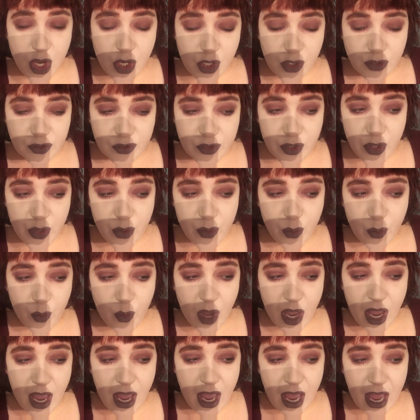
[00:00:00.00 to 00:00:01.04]
So
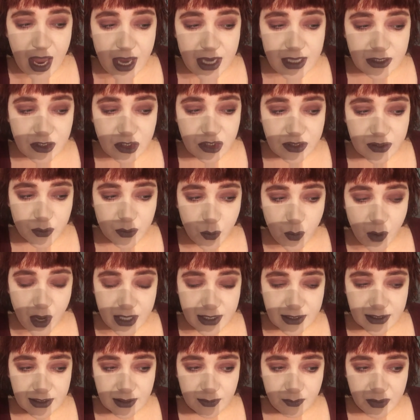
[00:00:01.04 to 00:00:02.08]
I just
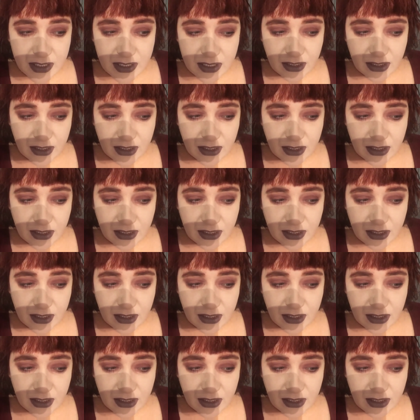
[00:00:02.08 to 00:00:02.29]
want to be